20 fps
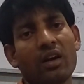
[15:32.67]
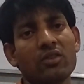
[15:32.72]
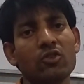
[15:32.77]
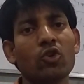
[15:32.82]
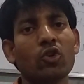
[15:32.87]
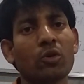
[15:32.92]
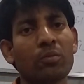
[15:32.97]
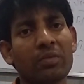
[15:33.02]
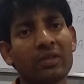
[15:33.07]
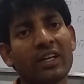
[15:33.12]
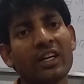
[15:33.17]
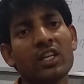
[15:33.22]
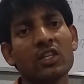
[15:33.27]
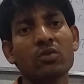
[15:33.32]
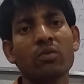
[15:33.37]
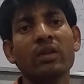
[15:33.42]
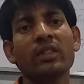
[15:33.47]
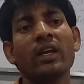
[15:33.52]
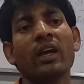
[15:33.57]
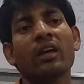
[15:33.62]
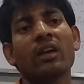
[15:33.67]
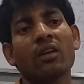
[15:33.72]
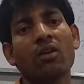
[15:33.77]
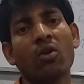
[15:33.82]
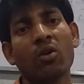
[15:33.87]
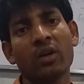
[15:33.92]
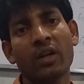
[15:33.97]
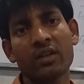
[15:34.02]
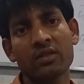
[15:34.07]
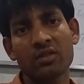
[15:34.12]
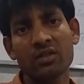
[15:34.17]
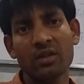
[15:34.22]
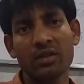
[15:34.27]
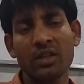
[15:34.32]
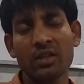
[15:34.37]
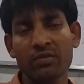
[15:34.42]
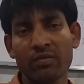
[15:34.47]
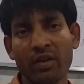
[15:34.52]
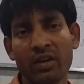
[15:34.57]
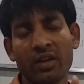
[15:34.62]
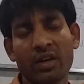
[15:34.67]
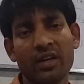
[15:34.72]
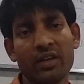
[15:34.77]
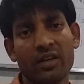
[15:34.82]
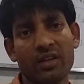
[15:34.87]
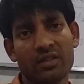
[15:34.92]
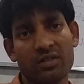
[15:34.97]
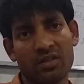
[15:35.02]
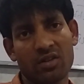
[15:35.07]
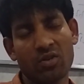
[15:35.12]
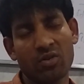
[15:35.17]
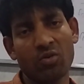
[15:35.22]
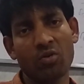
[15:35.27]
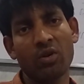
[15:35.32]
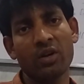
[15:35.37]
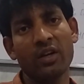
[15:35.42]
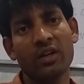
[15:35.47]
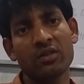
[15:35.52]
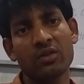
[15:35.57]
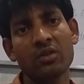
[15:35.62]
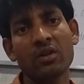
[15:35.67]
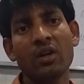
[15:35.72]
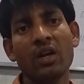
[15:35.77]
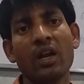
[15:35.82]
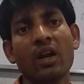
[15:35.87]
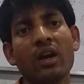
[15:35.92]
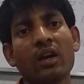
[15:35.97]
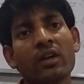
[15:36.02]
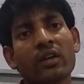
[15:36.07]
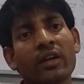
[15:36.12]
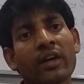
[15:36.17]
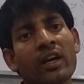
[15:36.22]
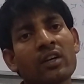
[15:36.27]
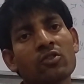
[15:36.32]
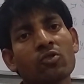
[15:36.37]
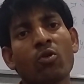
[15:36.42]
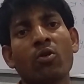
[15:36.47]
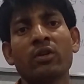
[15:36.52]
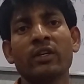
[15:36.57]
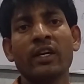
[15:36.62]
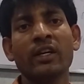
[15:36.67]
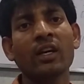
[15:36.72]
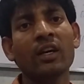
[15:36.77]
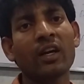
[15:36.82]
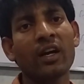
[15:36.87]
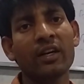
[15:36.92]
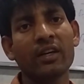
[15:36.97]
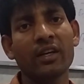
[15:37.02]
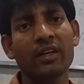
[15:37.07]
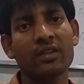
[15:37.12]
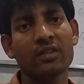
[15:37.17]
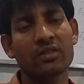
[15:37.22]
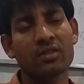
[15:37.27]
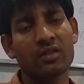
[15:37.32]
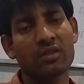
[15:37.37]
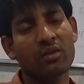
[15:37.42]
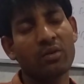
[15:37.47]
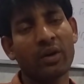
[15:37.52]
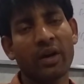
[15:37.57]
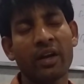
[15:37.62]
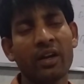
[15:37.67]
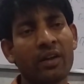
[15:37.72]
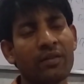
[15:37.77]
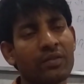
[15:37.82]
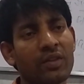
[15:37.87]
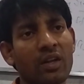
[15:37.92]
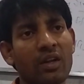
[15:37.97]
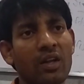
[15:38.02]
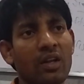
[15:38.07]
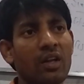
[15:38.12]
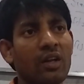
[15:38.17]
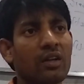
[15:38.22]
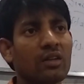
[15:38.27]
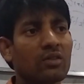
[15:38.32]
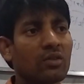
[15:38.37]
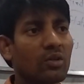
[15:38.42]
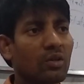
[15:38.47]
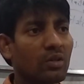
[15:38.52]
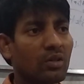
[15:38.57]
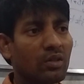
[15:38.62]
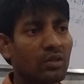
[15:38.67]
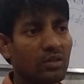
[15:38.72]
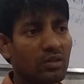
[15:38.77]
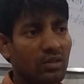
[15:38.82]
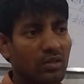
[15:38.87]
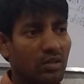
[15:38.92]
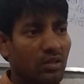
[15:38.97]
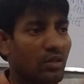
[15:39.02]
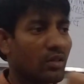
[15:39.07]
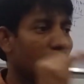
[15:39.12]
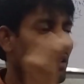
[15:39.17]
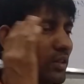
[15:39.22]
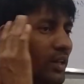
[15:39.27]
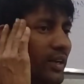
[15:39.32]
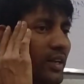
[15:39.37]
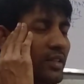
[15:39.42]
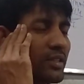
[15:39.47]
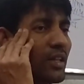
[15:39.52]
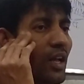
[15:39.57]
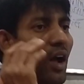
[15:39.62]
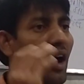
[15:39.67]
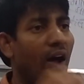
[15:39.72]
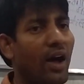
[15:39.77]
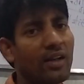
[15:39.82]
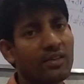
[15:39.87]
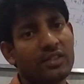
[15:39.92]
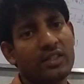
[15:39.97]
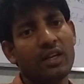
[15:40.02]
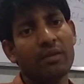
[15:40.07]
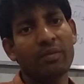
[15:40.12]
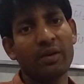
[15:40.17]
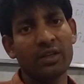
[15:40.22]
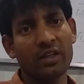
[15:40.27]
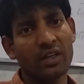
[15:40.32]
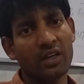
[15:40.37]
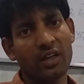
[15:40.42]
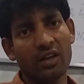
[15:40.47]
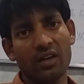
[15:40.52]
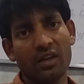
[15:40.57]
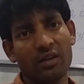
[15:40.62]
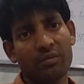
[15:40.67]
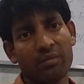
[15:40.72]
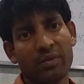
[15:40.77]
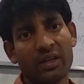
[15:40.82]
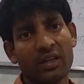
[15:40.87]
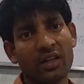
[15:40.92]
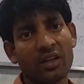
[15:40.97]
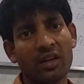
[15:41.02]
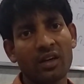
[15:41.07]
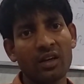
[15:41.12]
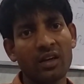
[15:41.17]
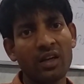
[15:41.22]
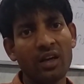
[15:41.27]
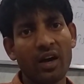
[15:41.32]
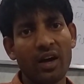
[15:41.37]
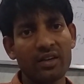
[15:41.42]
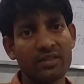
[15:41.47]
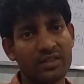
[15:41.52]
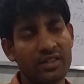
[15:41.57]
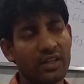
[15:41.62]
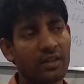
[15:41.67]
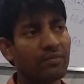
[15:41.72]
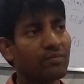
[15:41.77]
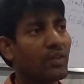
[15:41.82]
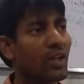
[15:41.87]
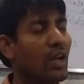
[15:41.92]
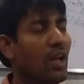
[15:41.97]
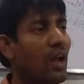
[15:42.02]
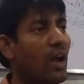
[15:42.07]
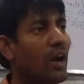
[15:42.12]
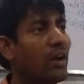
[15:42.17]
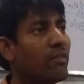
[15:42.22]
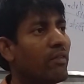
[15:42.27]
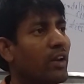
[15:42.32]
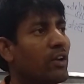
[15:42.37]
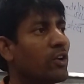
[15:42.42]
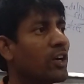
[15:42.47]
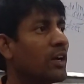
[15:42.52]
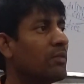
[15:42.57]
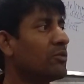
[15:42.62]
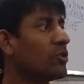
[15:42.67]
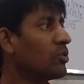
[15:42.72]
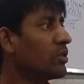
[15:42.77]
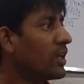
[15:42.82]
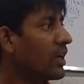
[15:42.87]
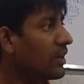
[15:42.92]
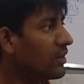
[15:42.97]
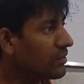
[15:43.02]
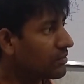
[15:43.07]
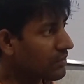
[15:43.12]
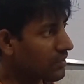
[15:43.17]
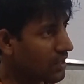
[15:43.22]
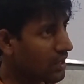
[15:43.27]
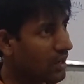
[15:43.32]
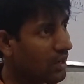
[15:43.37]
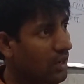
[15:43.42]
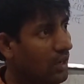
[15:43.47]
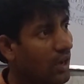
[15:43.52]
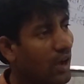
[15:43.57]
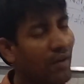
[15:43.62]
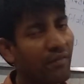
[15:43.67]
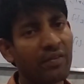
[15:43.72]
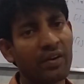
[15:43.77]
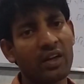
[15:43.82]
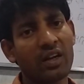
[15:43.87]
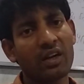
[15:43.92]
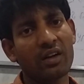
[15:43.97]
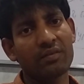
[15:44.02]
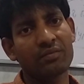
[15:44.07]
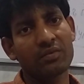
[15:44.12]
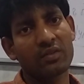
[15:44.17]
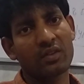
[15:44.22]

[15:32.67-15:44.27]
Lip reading: Europe. That is why they are called as, these 5 countries are called as transcontinental countries. Okay, na? So that is the Asia, particularly Asia. And when you come to the Africa,